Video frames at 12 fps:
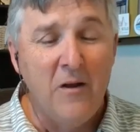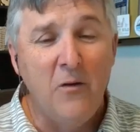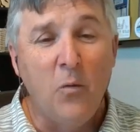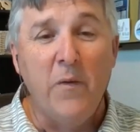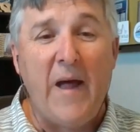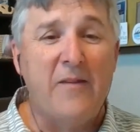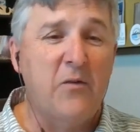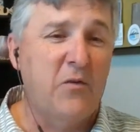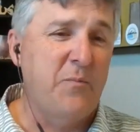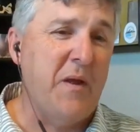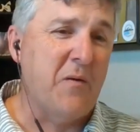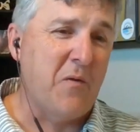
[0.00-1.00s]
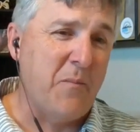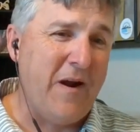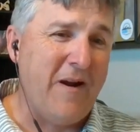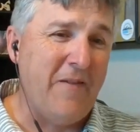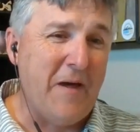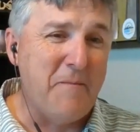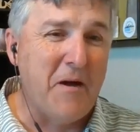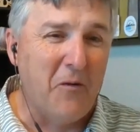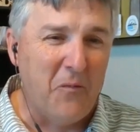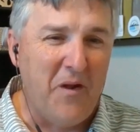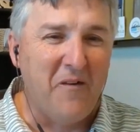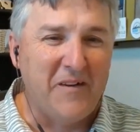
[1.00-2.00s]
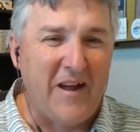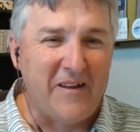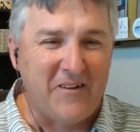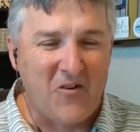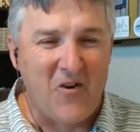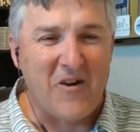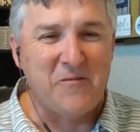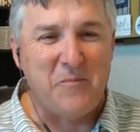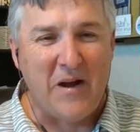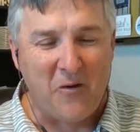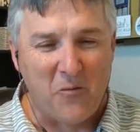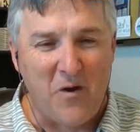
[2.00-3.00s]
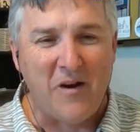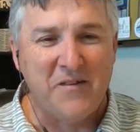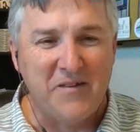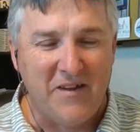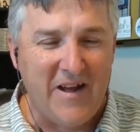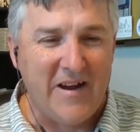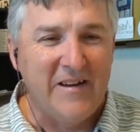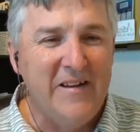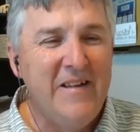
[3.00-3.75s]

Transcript: Well, that's what's being repaired. And the rail got crushed by a rock slide.